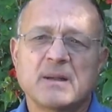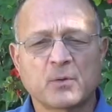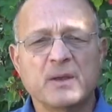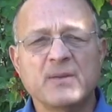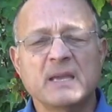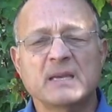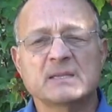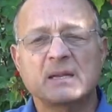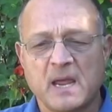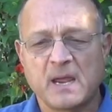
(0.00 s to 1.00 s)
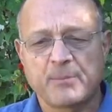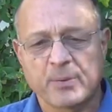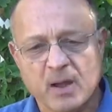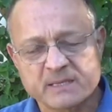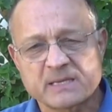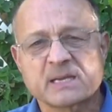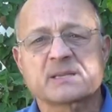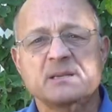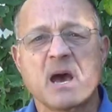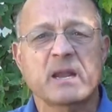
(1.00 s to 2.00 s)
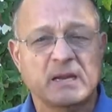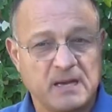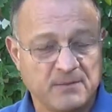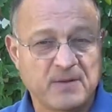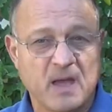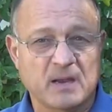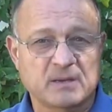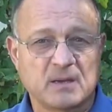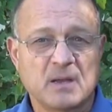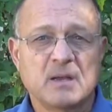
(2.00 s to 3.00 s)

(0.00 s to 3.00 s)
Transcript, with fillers: Grieving is a process, not an event.